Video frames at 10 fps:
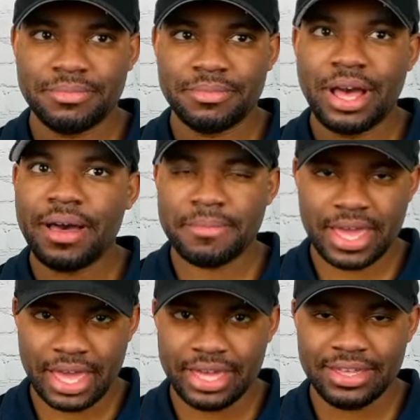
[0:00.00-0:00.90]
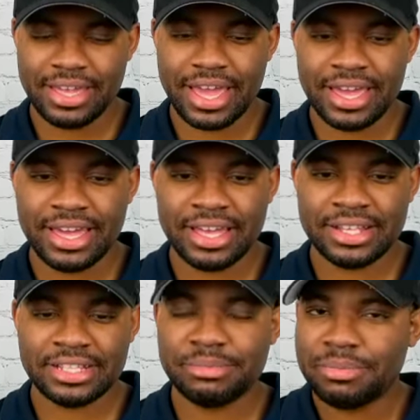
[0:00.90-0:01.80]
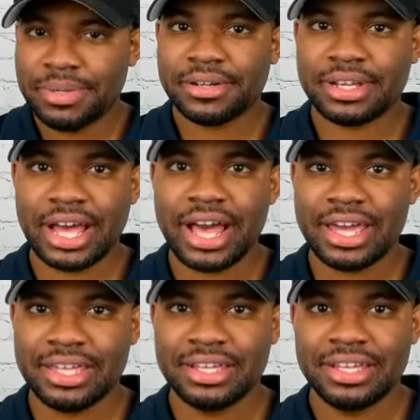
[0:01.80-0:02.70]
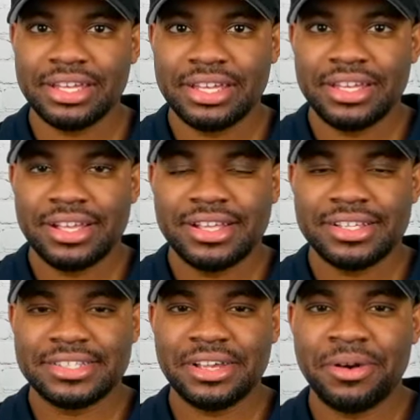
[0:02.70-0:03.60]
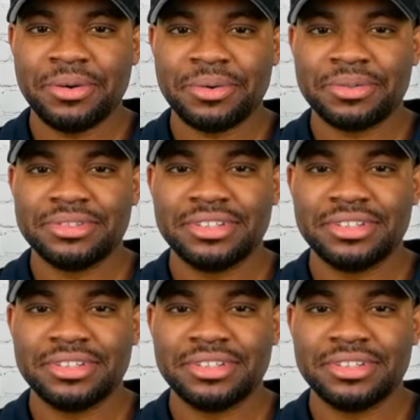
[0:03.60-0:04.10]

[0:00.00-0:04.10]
Aunt May, and I'm a bigger guy, so.